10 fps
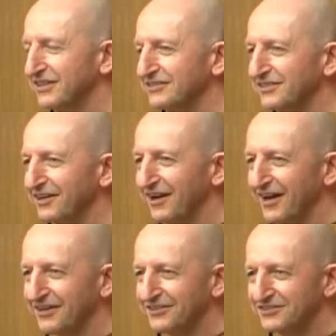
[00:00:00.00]
this list,
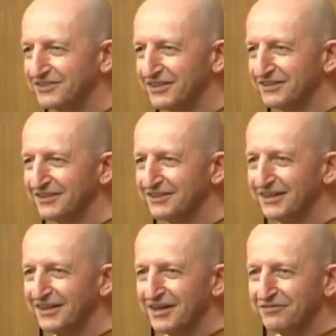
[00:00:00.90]
I, I, could see
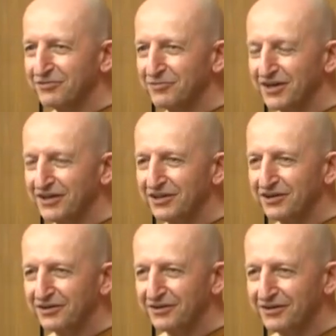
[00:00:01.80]
that from what
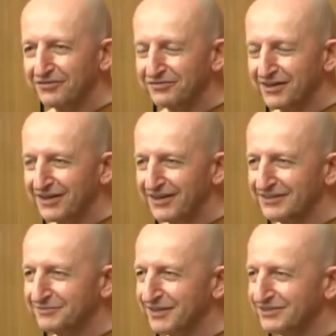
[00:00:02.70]
I know of
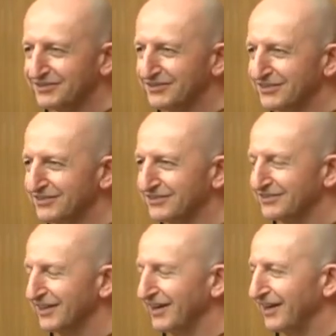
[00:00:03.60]
His
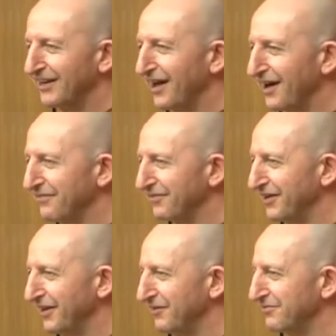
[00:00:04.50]
Majesty's
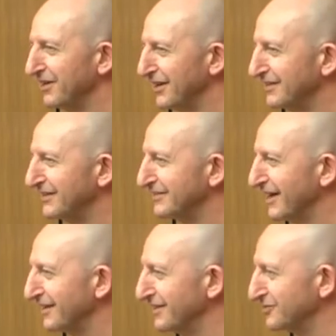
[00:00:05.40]
life, he, he really
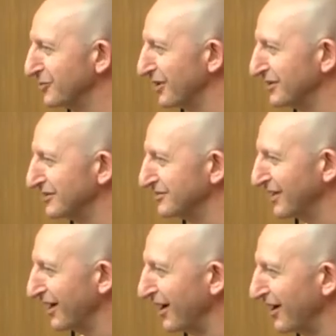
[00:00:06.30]
did take these
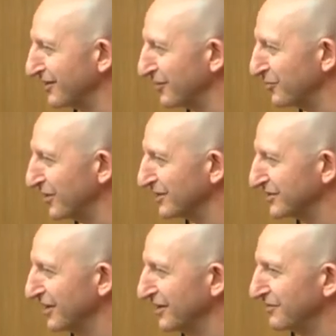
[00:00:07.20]
qualities to heart and
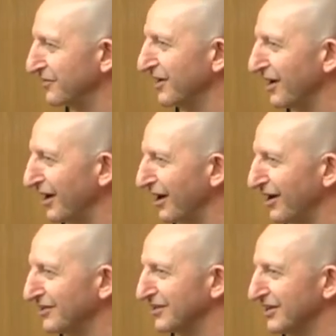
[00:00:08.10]
worked very
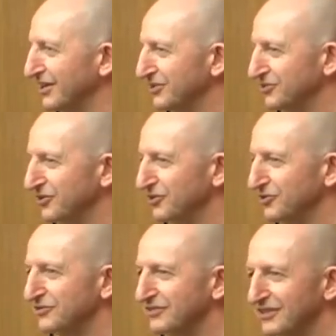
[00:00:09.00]
hard to
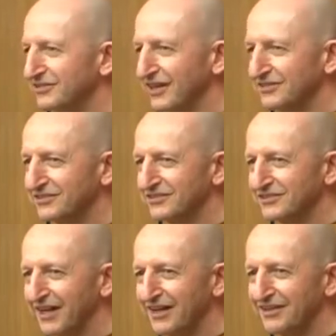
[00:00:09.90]
use these as
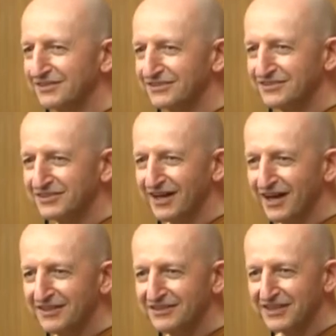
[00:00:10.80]
the standard to
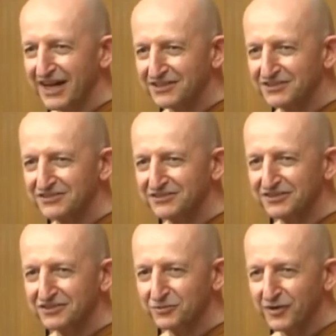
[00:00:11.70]
guide his
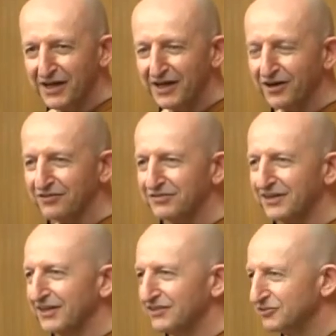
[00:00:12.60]
actions and his way
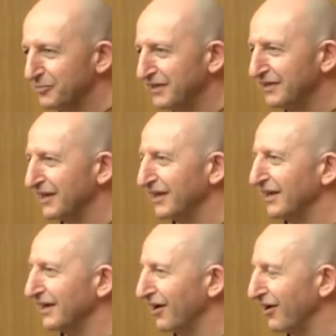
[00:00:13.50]
of
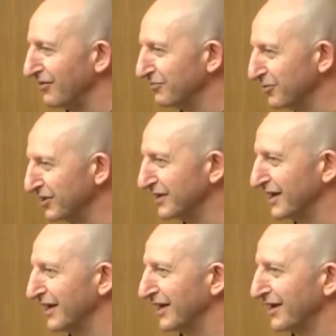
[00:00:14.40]
speaking, of
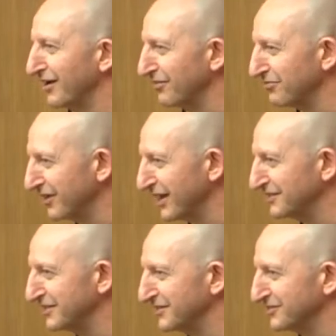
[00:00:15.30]
working, of
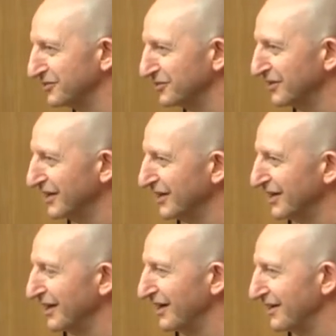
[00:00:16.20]
relating to
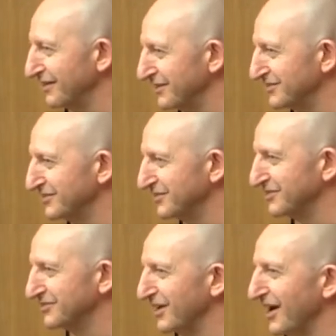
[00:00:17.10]
uh, the,
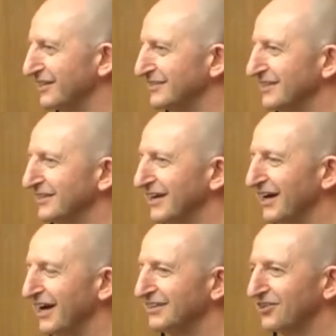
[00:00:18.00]
the,
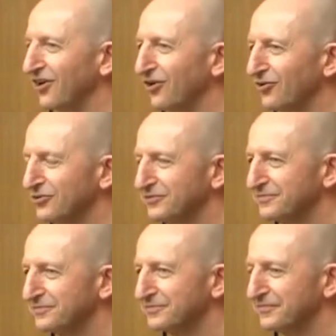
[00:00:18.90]
society uh, as a whole.